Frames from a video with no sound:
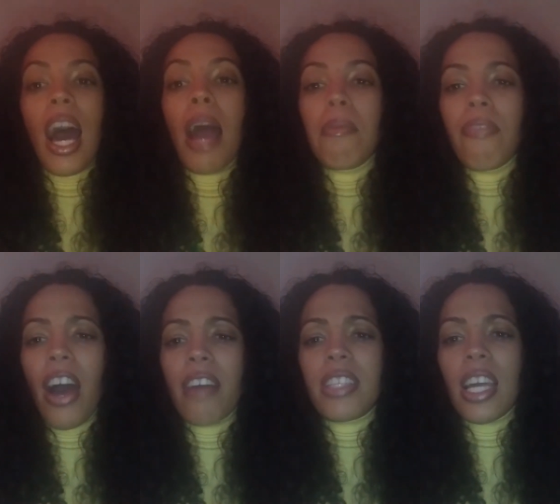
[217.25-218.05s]
I'm
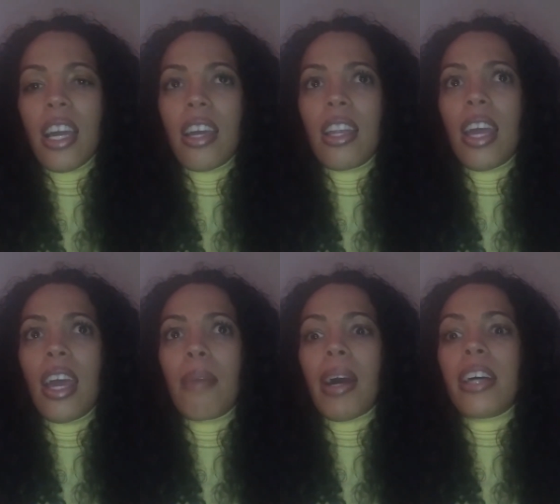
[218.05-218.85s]
5'10",
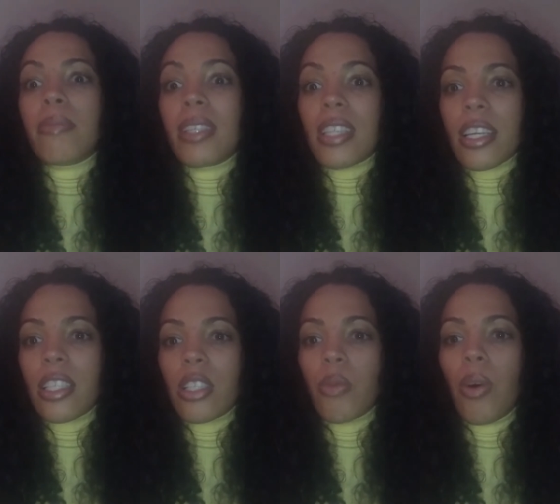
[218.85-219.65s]
and my husband's like
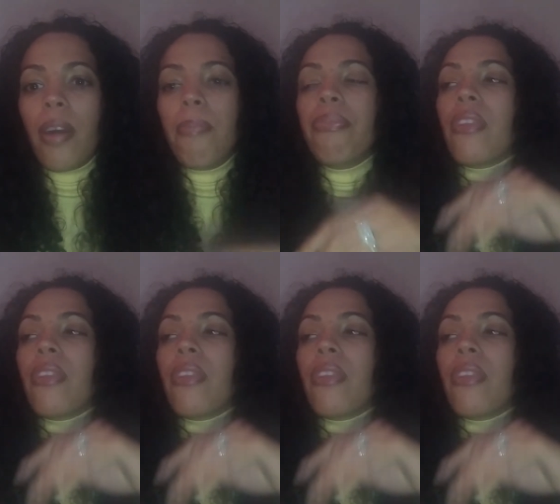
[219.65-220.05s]
6'1",